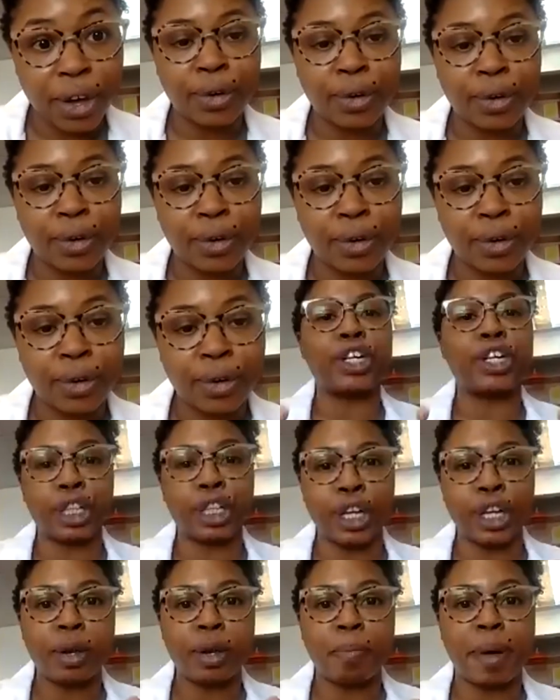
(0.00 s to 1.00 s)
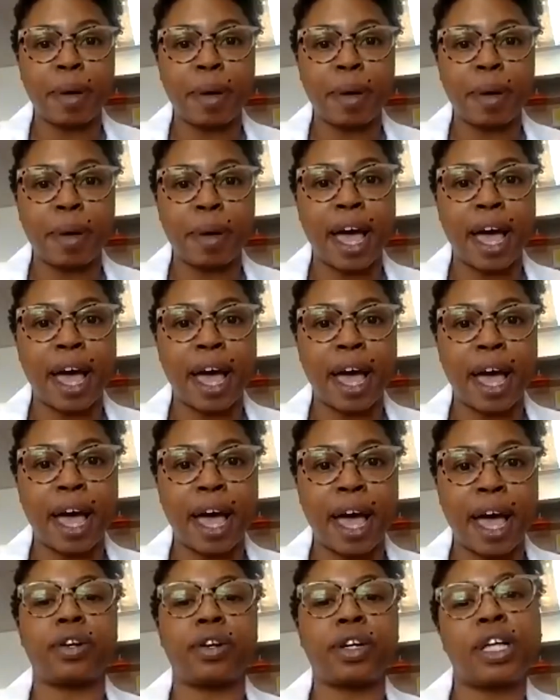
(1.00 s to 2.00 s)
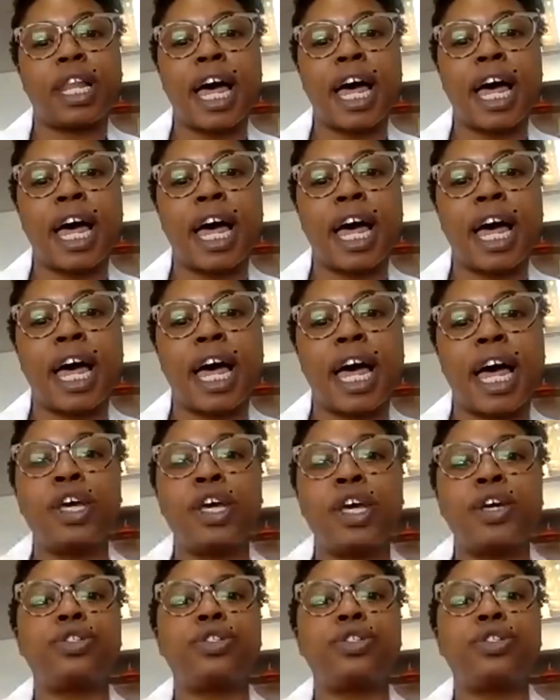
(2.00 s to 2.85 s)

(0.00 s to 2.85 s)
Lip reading: you're going to learn about within our class.